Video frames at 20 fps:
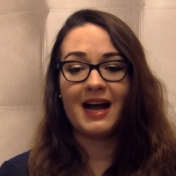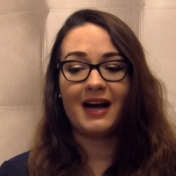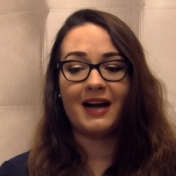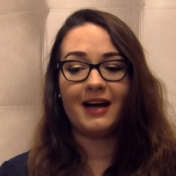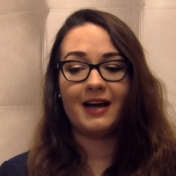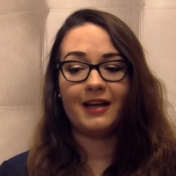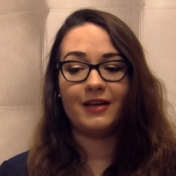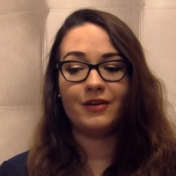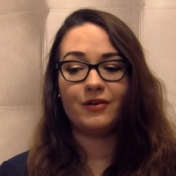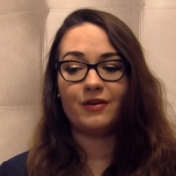
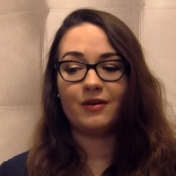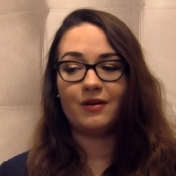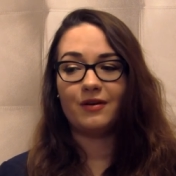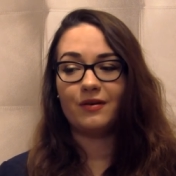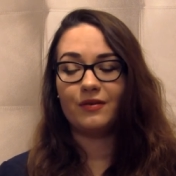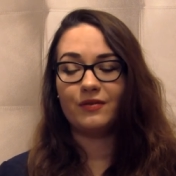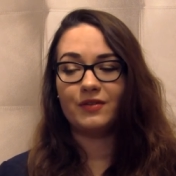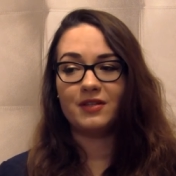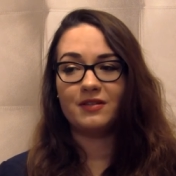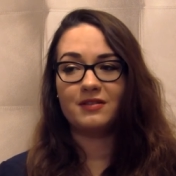i
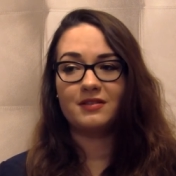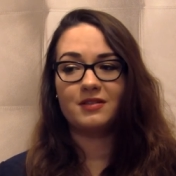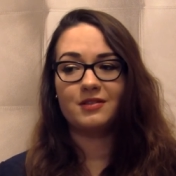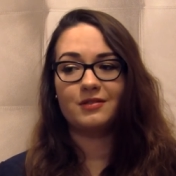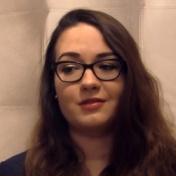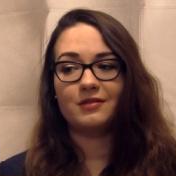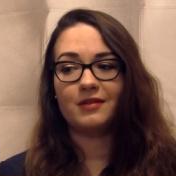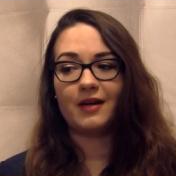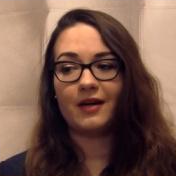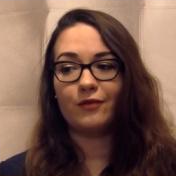know that
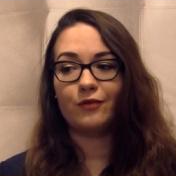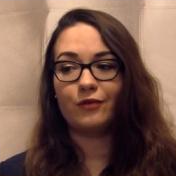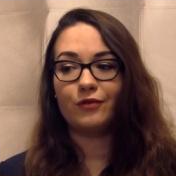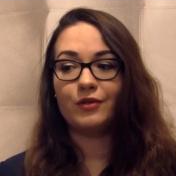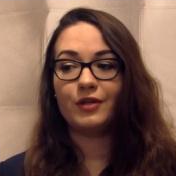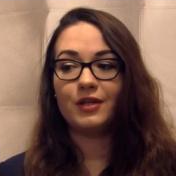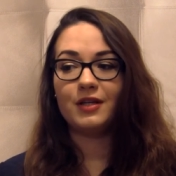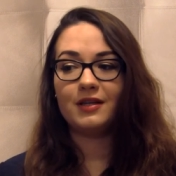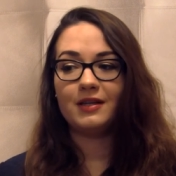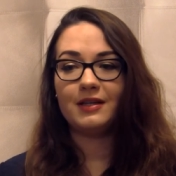i
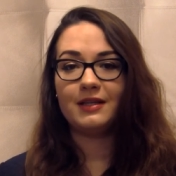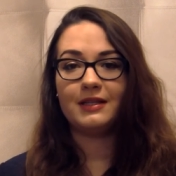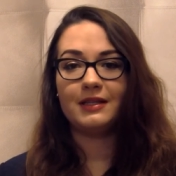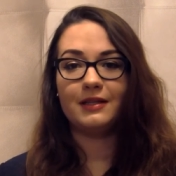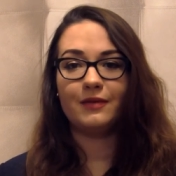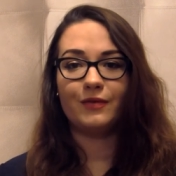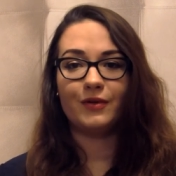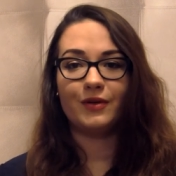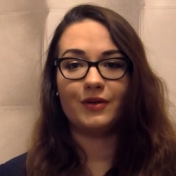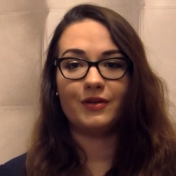
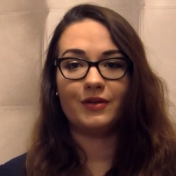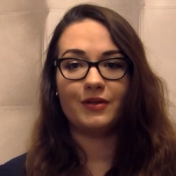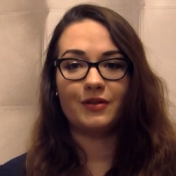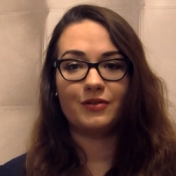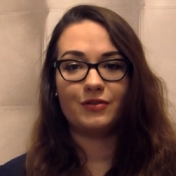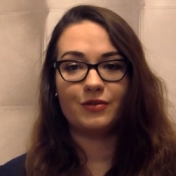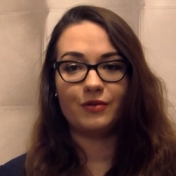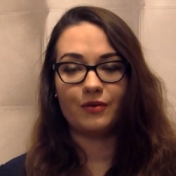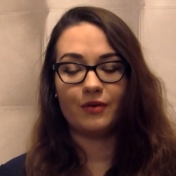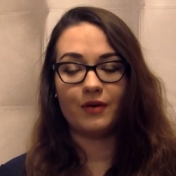really
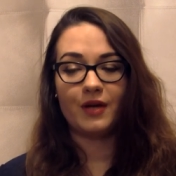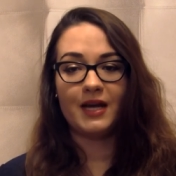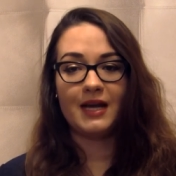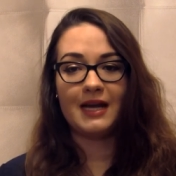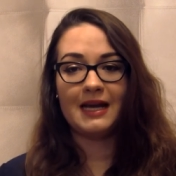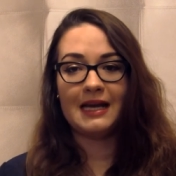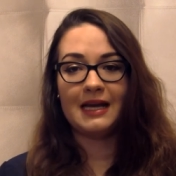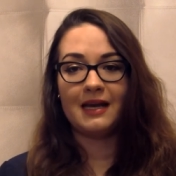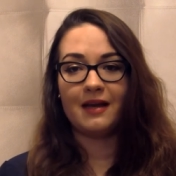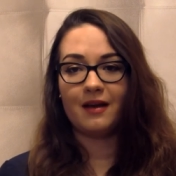want to
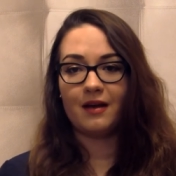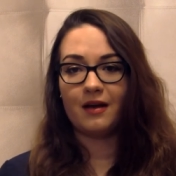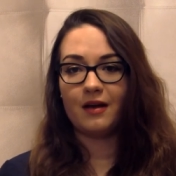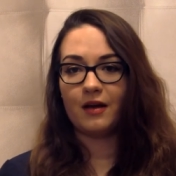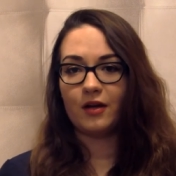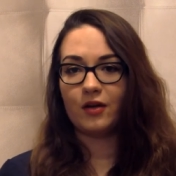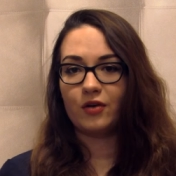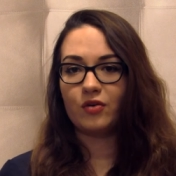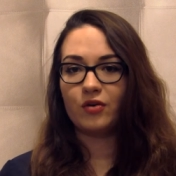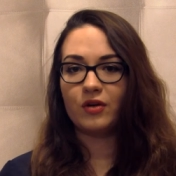
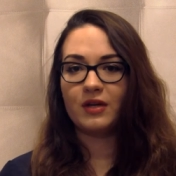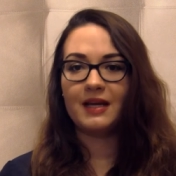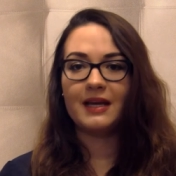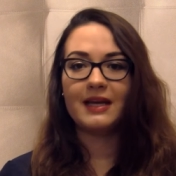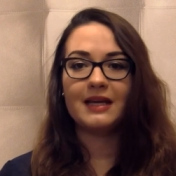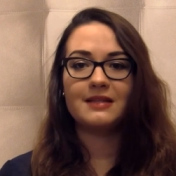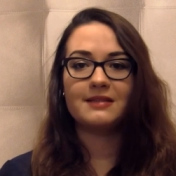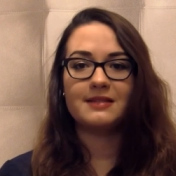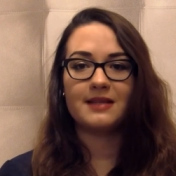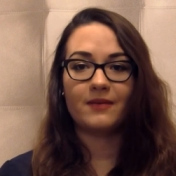uh,
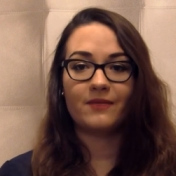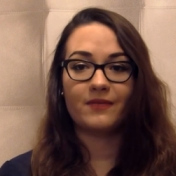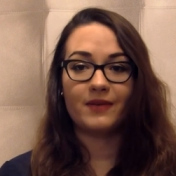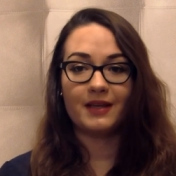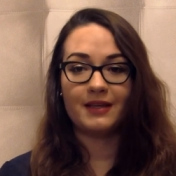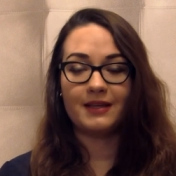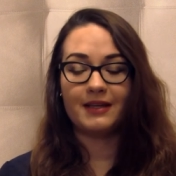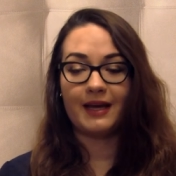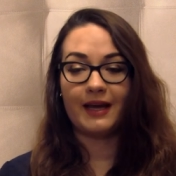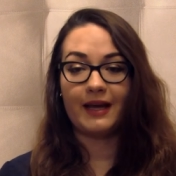create
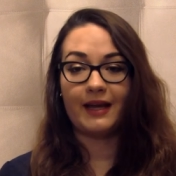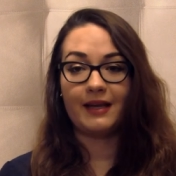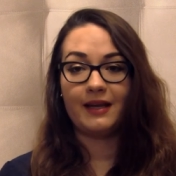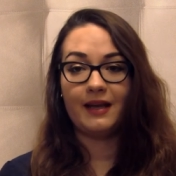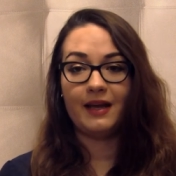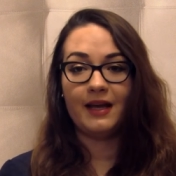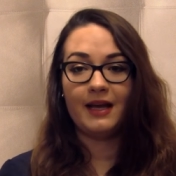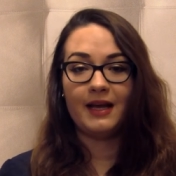something that